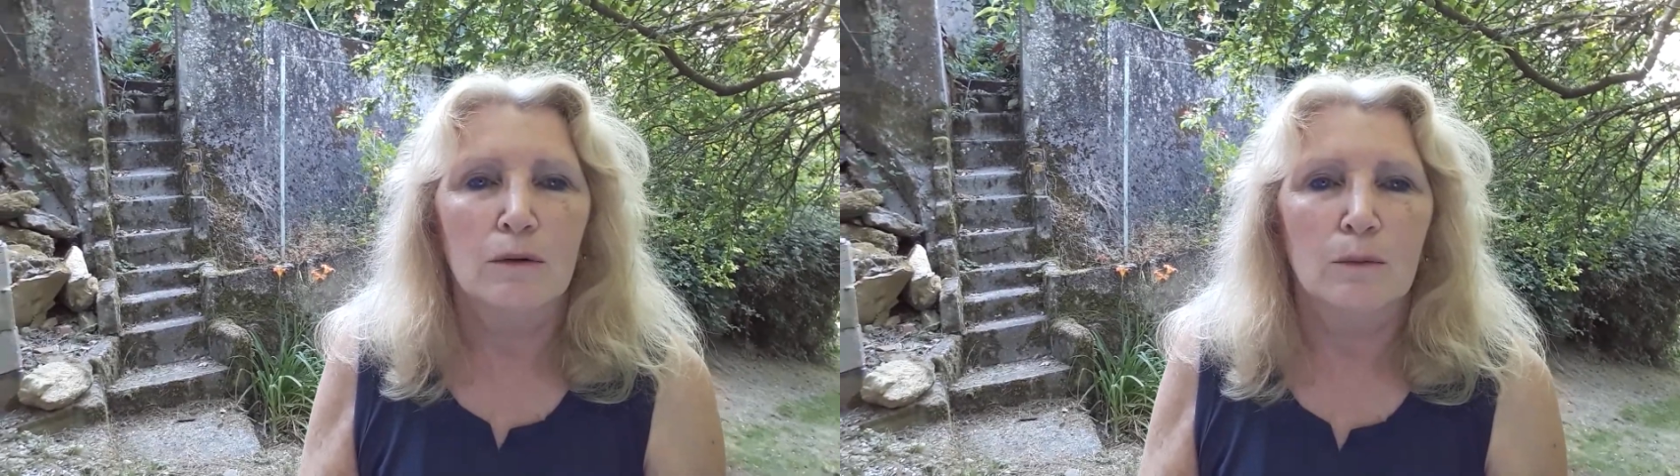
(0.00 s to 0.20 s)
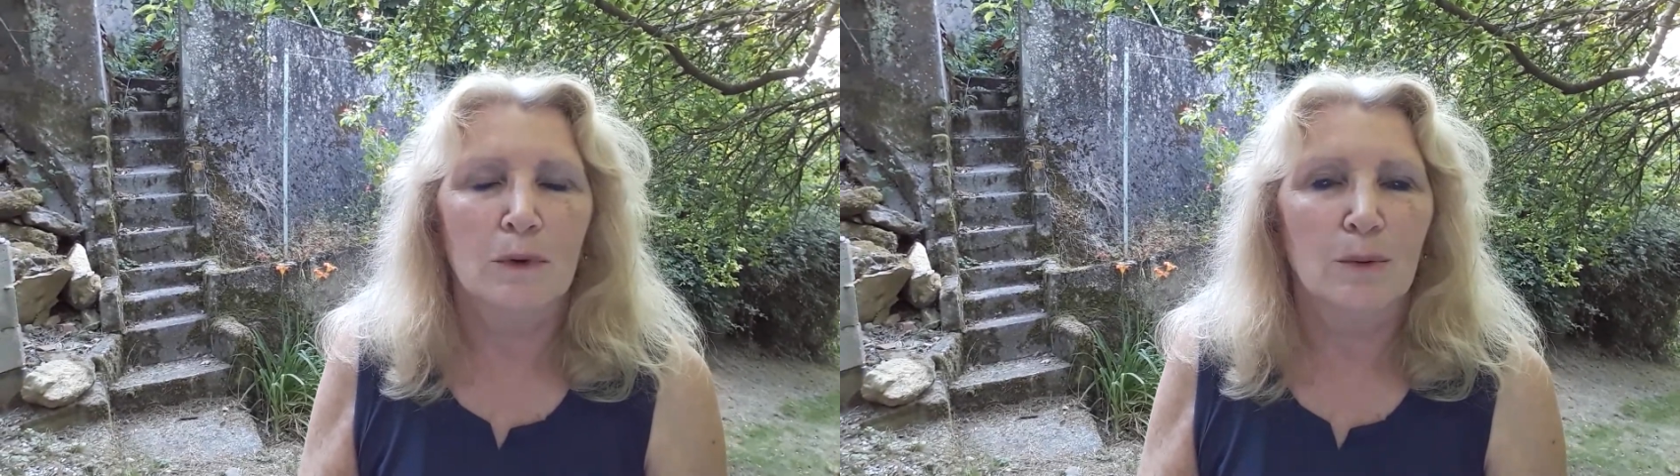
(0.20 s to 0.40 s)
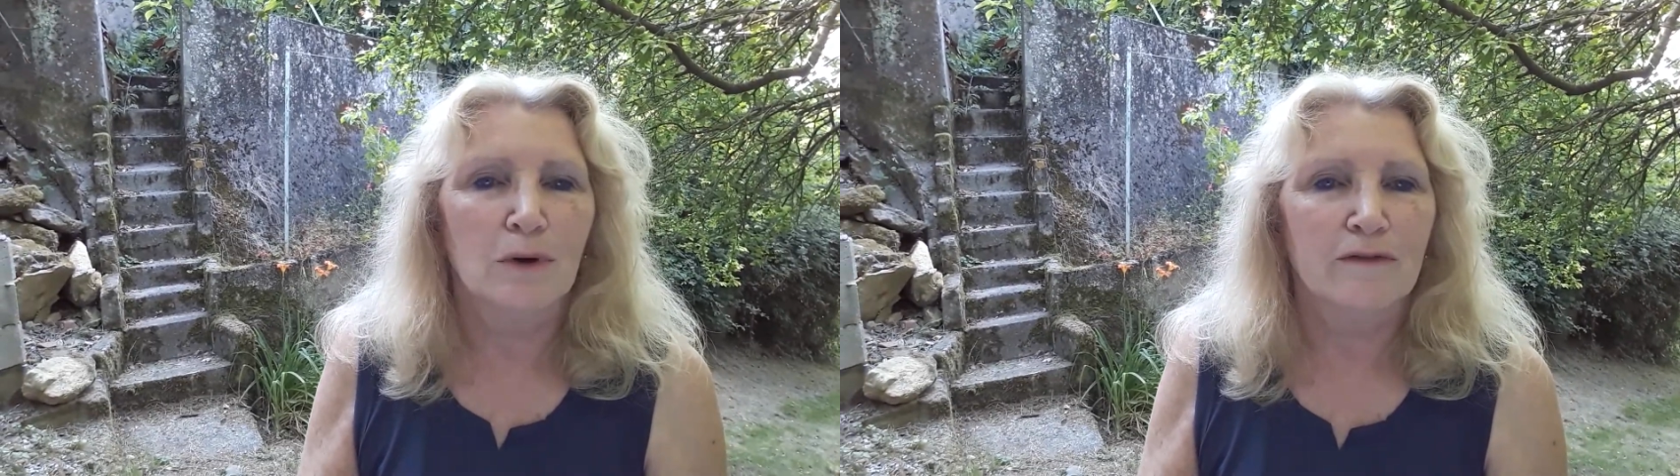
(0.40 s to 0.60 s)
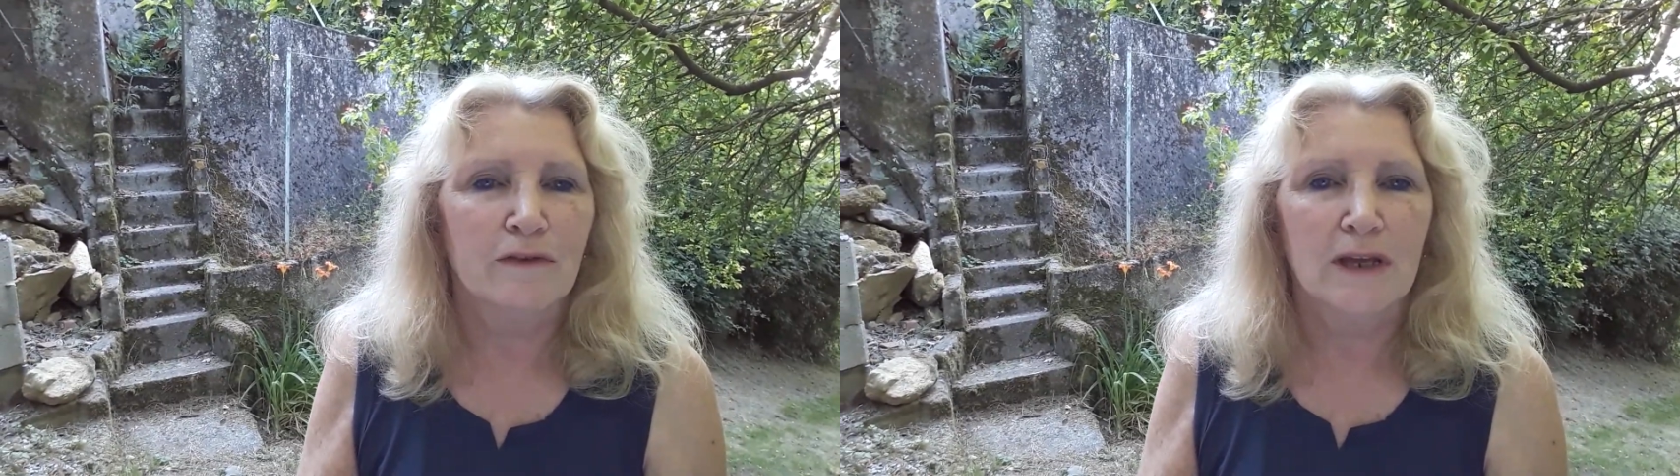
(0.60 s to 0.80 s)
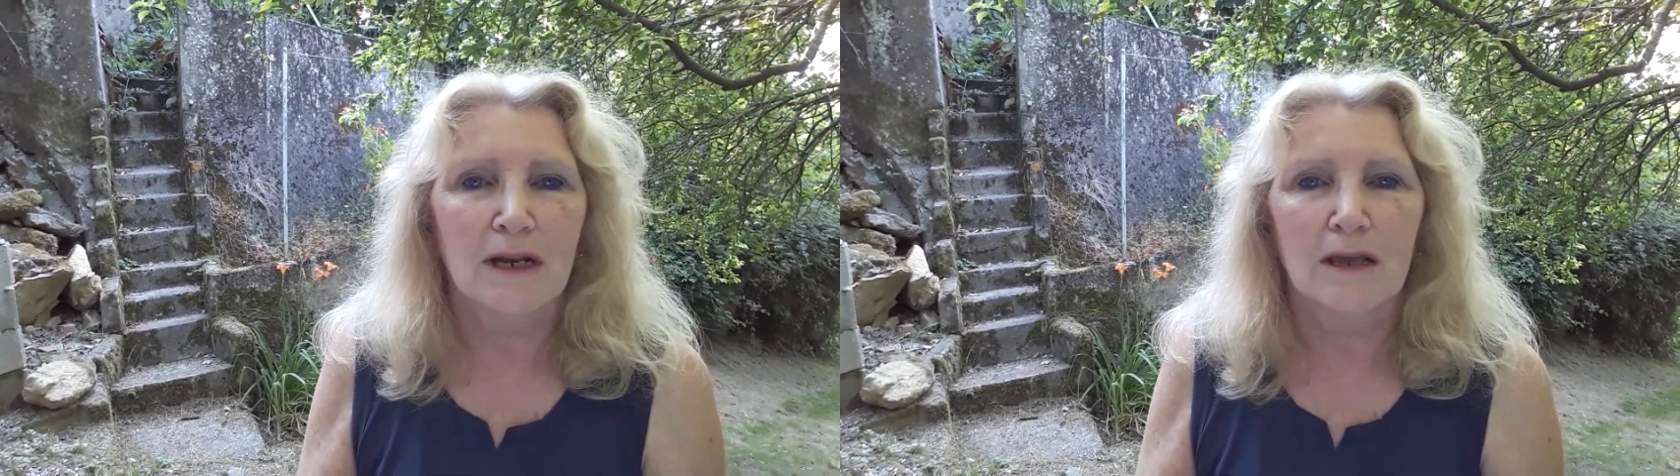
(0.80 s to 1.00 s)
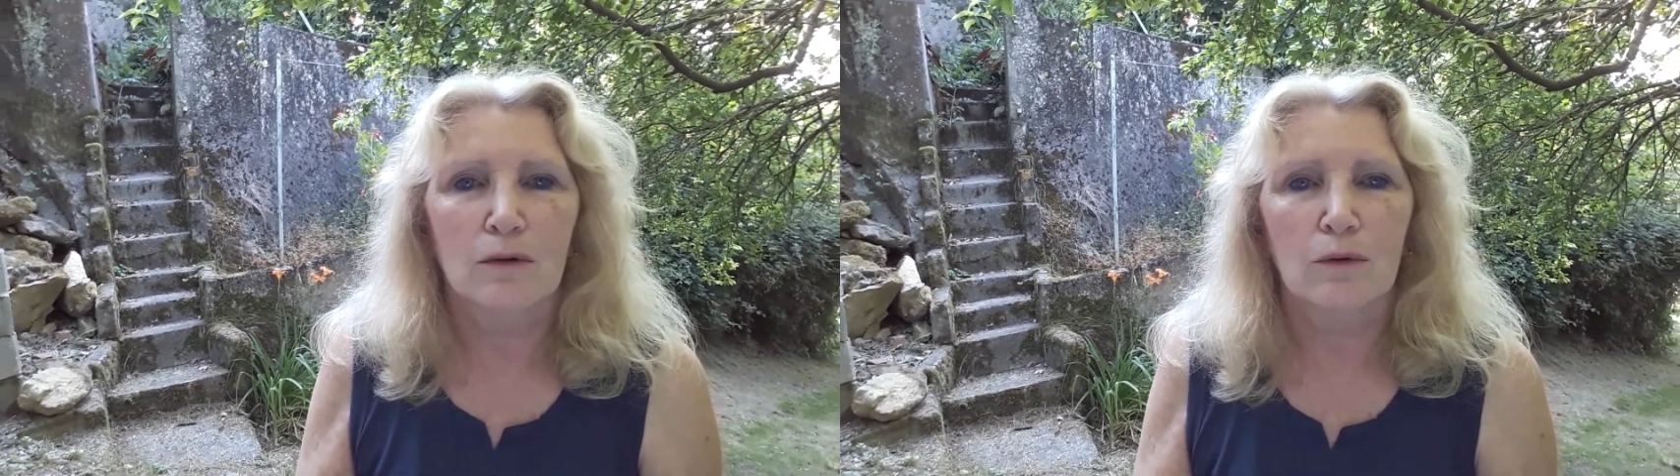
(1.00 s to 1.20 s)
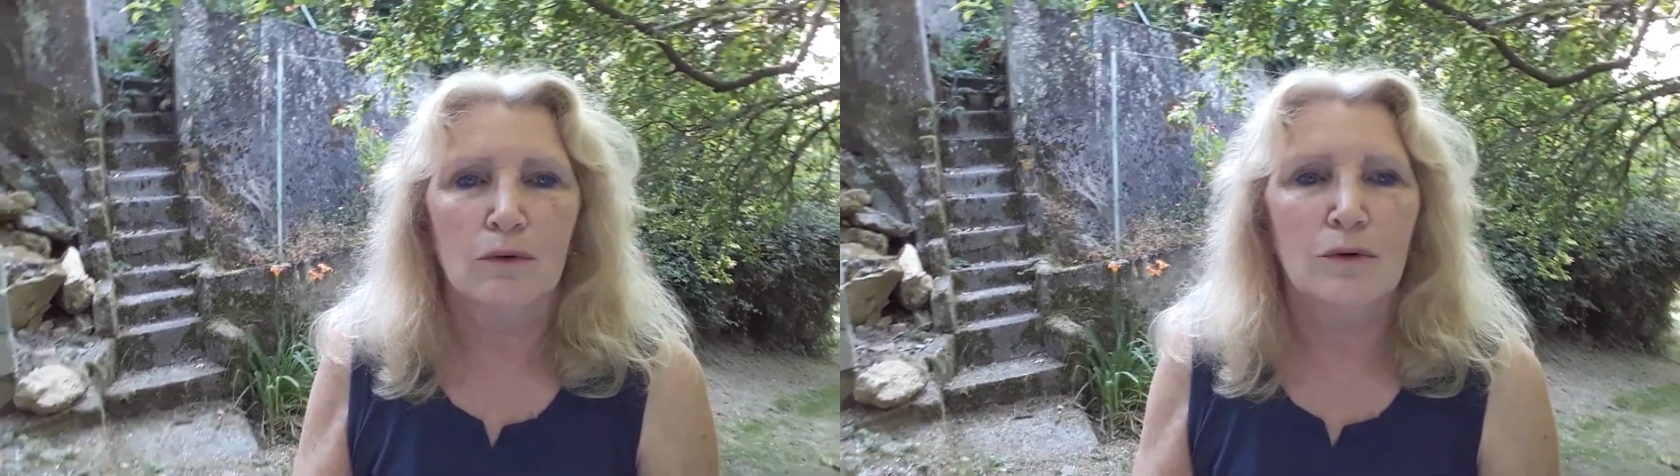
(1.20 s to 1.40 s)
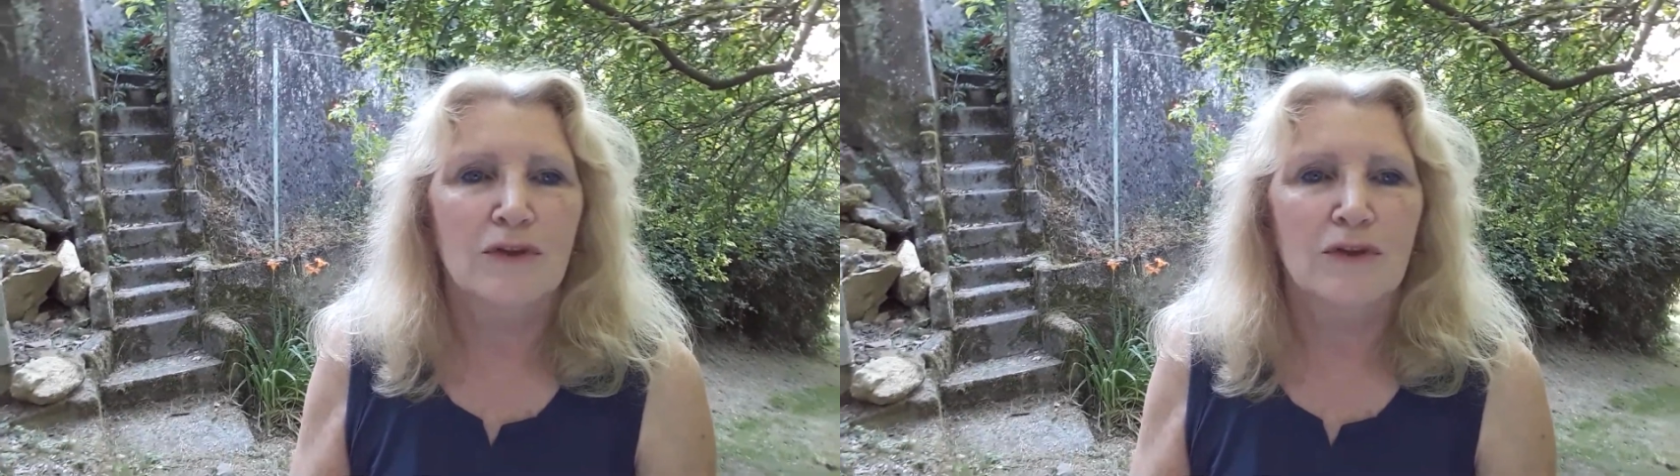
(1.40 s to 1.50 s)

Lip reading: we were feeling all